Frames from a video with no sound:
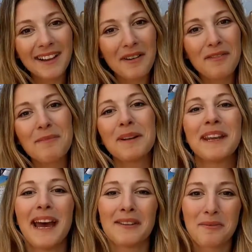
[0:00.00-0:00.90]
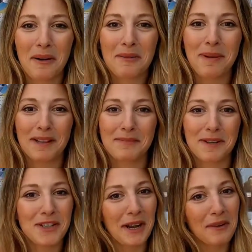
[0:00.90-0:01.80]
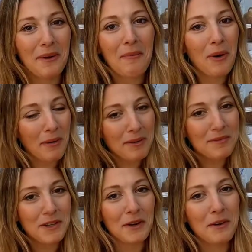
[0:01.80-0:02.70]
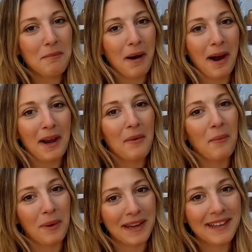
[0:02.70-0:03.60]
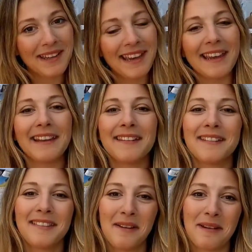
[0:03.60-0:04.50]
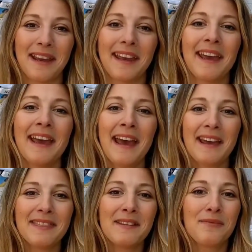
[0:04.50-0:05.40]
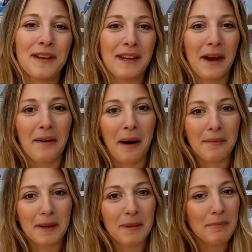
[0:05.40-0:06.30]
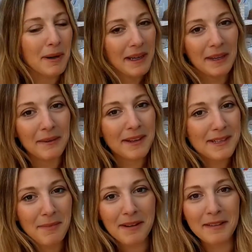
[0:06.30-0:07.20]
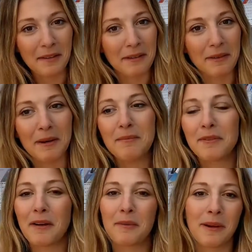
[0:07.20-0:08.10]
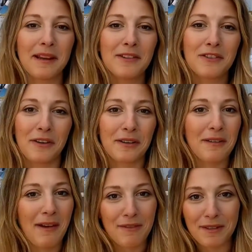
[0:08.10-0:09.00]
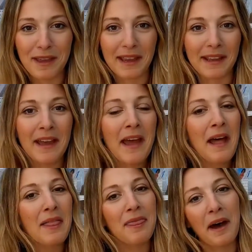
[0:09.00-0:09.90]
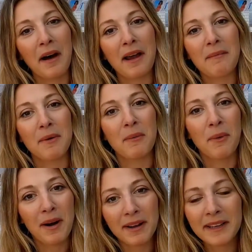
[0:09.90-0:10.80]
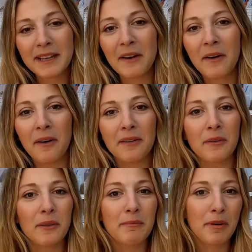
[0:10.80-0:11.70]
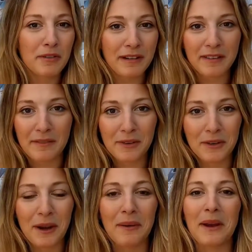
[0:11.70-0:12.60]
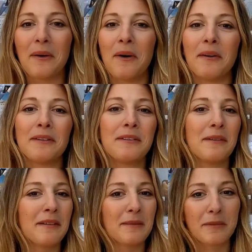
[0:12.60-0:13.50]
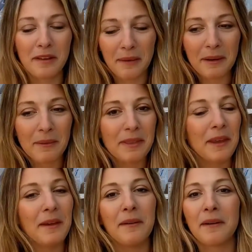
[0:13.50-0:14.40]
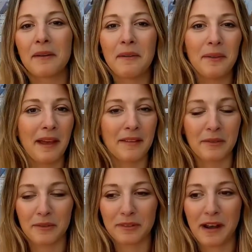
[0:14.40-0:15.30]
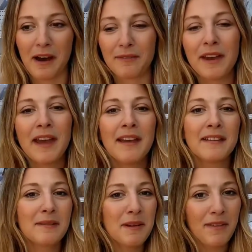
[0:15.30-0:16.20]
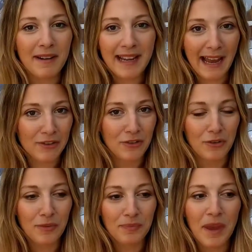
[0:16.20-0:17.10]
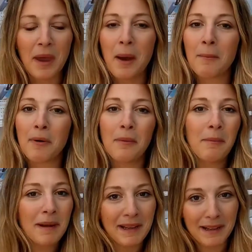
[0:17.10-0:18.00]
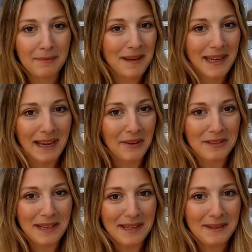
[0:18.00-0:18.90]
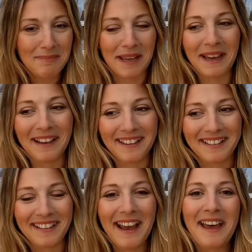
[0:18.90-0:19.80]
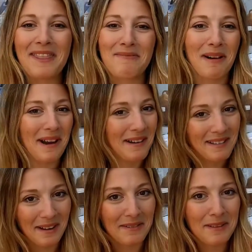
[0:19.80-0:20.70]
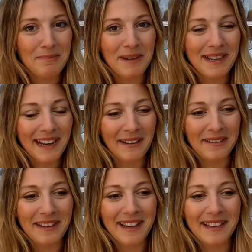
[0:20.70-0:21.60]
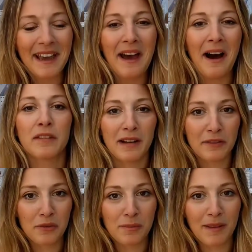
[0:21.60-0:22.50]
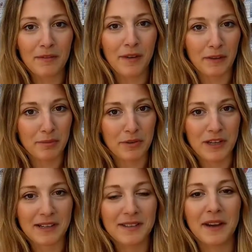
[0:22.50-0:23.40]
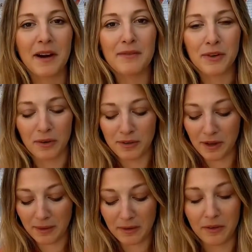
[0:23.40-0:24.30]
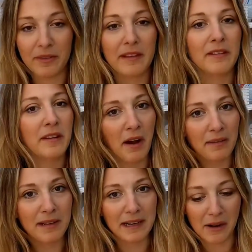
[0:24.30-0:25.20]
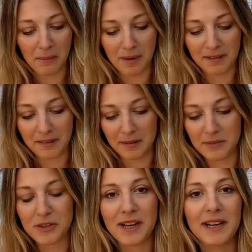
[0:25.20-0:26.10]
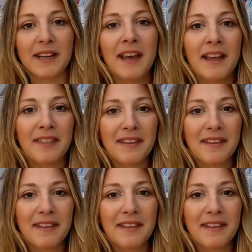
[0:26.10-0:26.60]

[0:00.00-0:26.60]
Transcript: Hello everybody and welcome back to my channel and welcome to my week in sewing. In this video, I'm going to be bringing you into my sewing room throughout the week, showing you everything that I'm working on, all the projects that I've got going on, doing some sewing with you and all that sort of stuff. It's going to be very casual. Probably a little bit chaotic because the way I sew is pretty chaotic. So let's talk about the first project that I've got going on that's currently on my sewing machine.